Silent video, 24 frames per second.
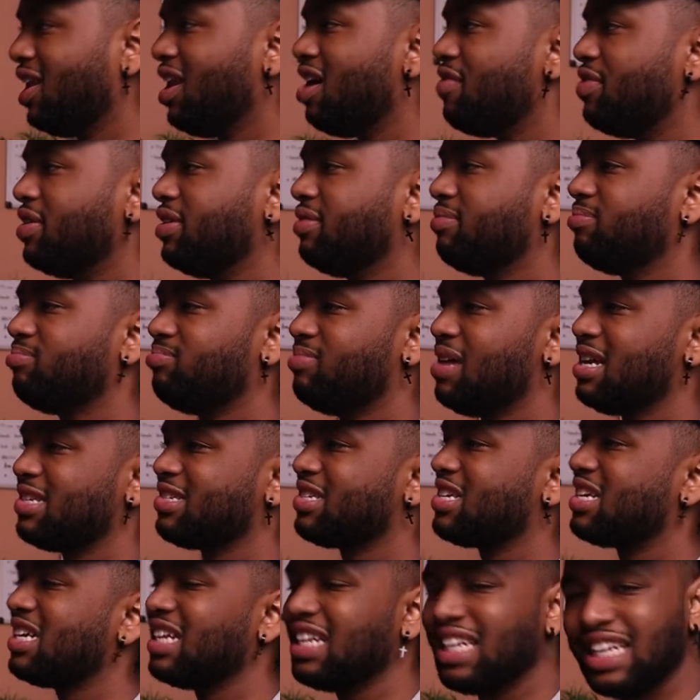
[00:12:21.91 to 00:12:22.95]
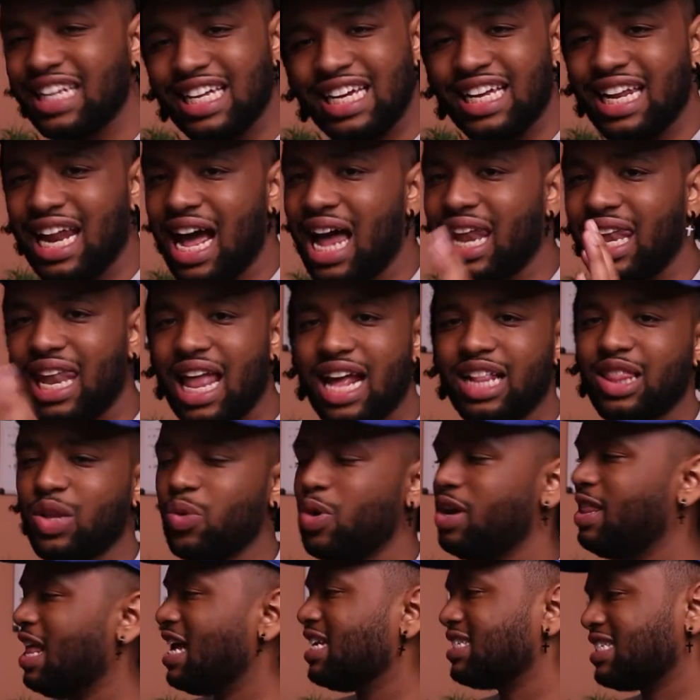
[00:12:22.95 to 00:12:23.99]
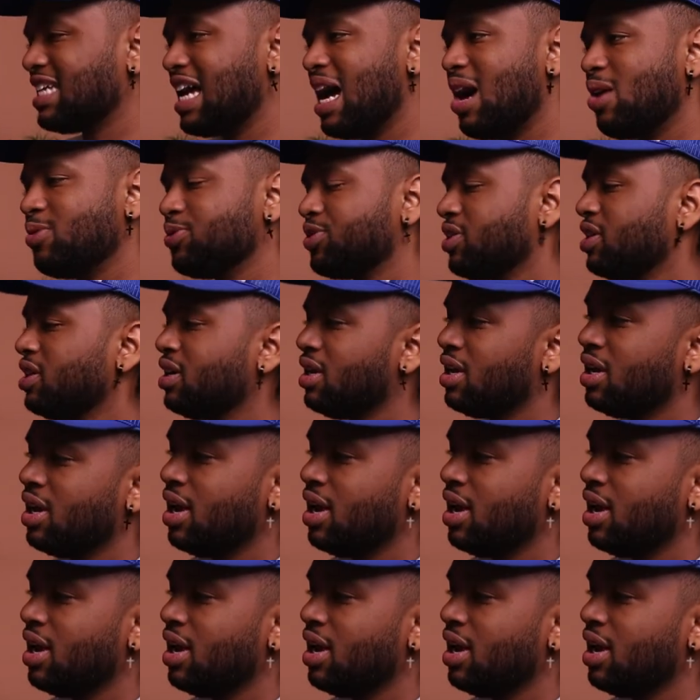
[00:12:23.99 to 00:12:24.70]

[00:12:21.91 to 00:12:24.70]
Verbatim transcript: love it. That's clean. I like the way that sounds.